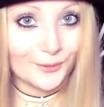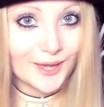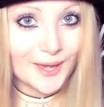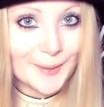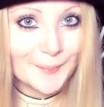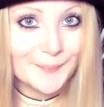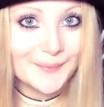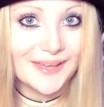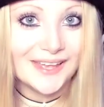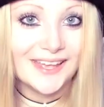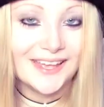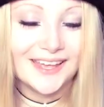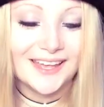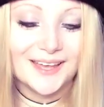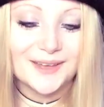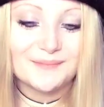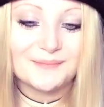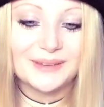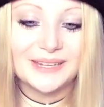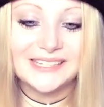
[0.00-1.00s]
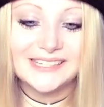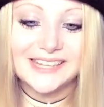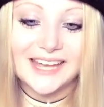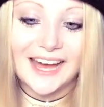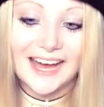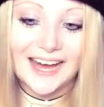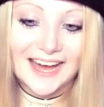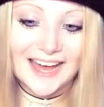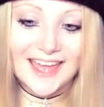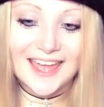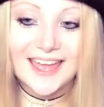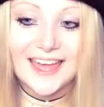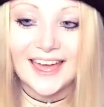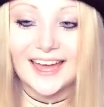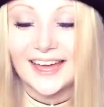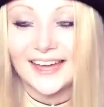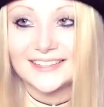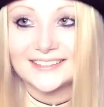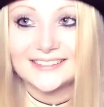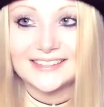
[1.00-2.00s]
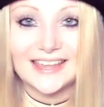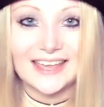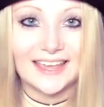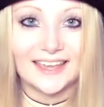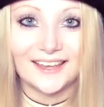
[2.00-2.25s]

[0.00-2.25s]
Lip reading: him, but I, as the